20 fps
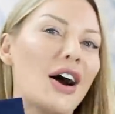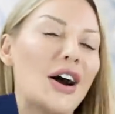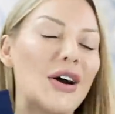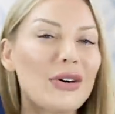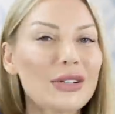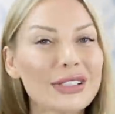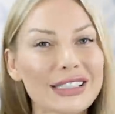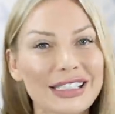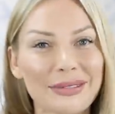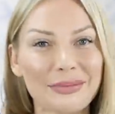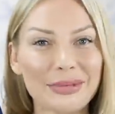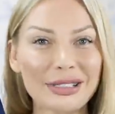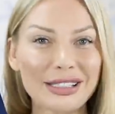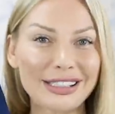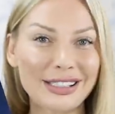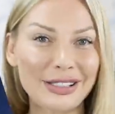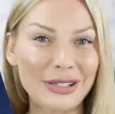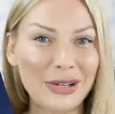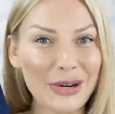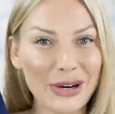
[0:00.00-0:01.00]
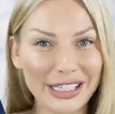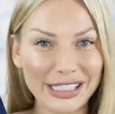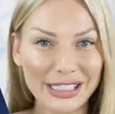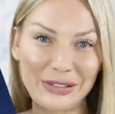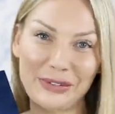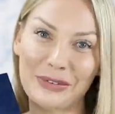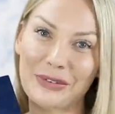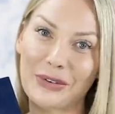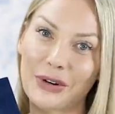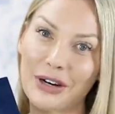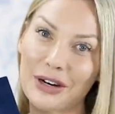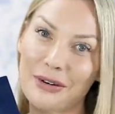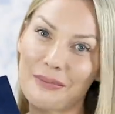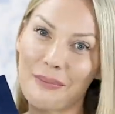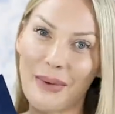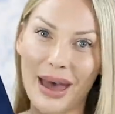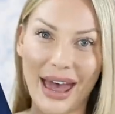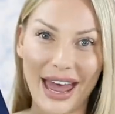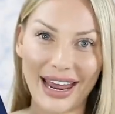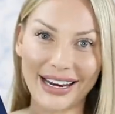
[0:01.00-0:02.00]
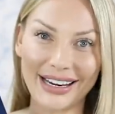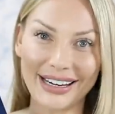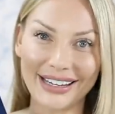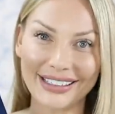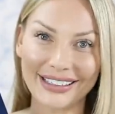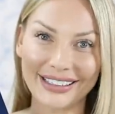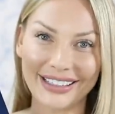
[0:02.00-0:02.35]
Ultimate Toys for Men.